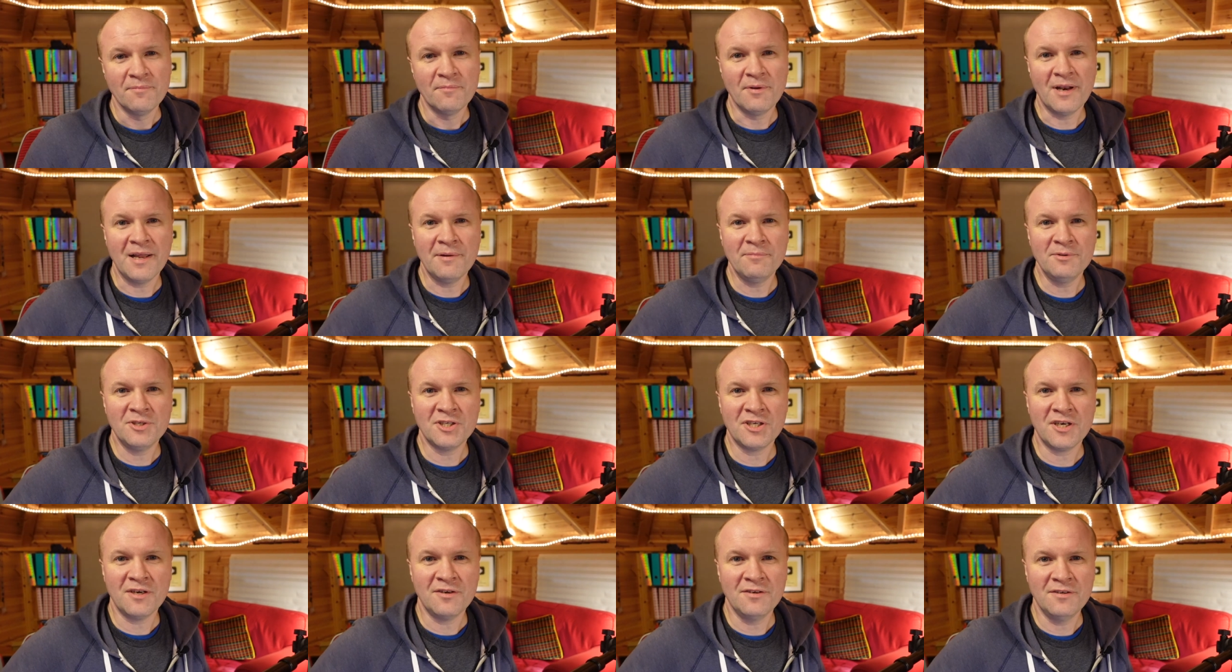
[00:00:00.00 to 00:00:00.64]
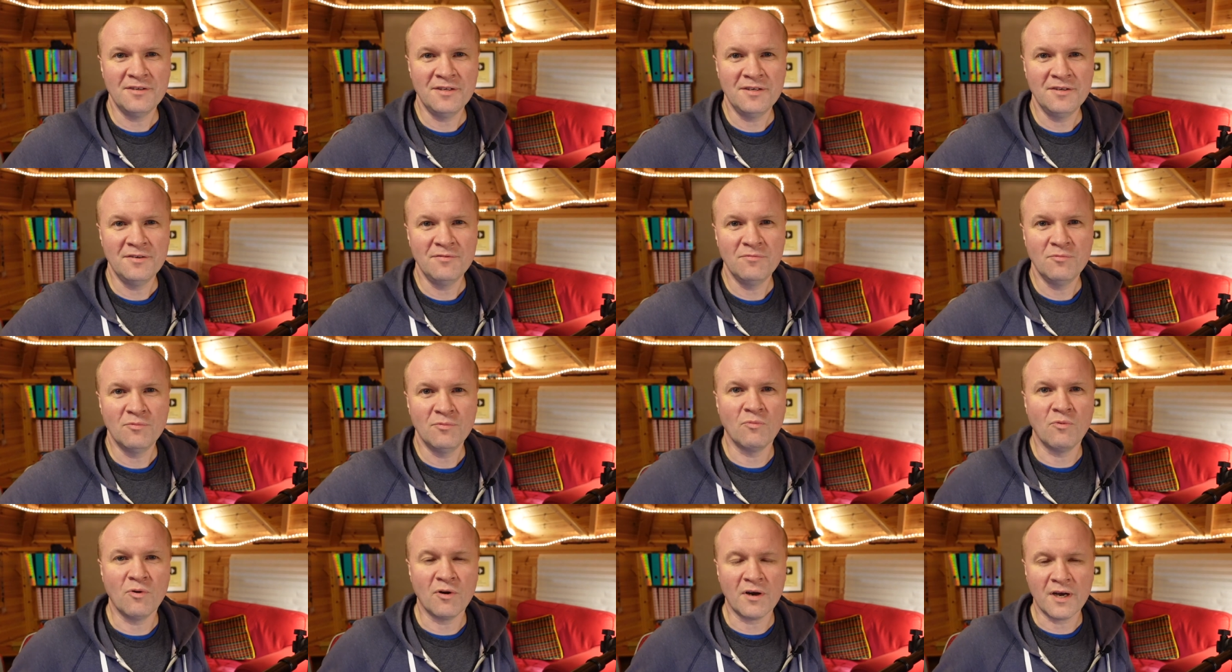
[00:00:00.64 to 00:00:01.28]
But let me show you
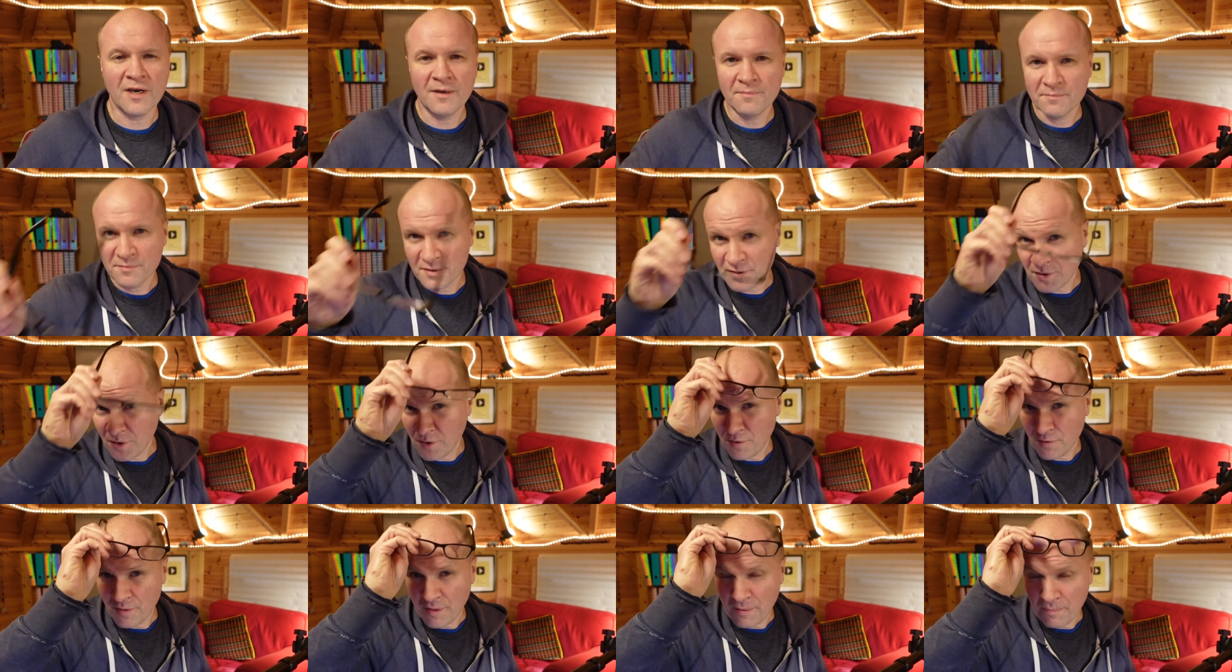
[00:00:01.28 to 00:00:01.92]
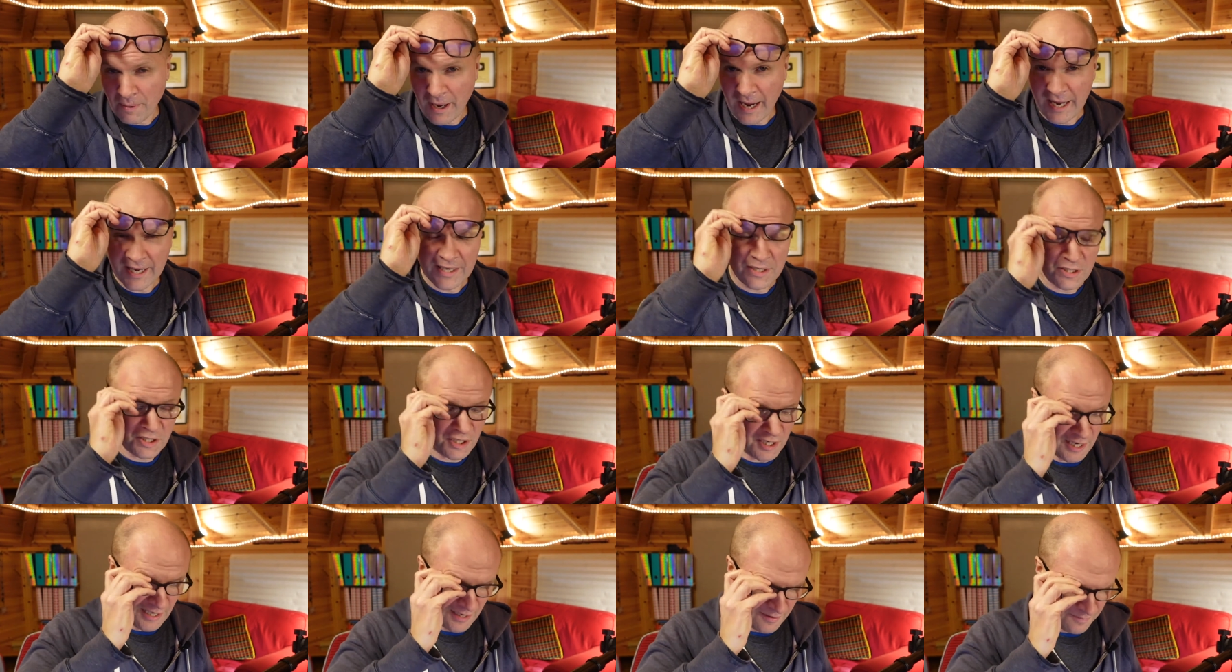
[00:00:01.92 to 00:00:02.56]
what comes on the
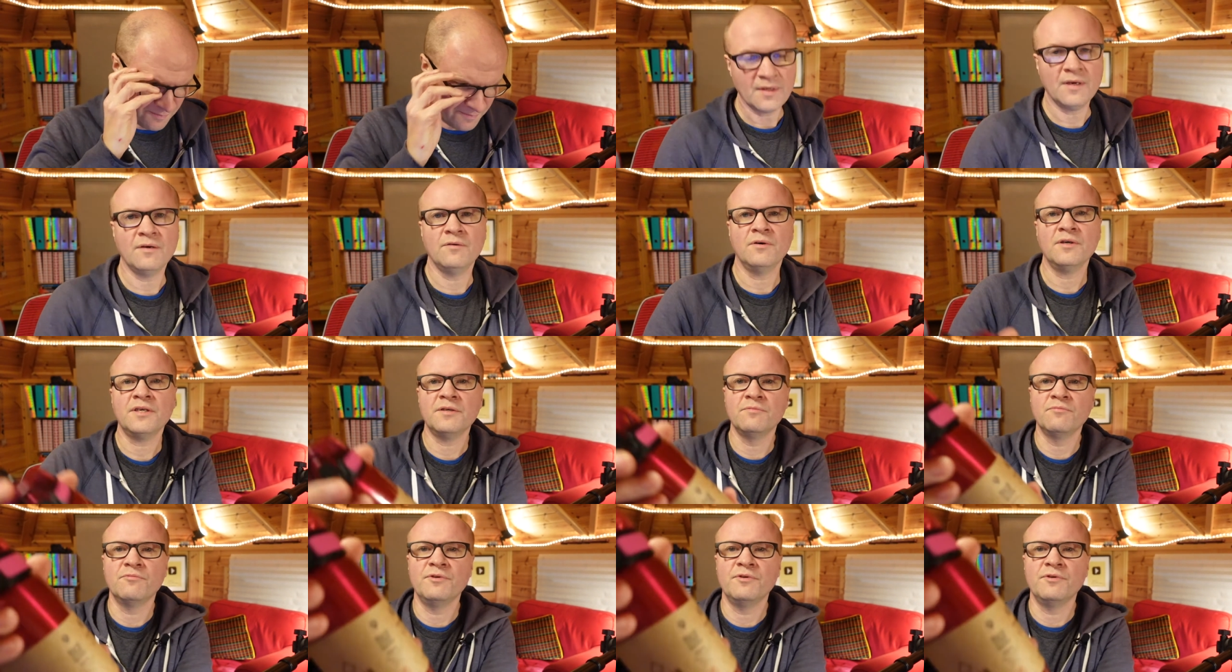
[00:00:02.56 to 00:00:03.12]
packaging. Oh, I can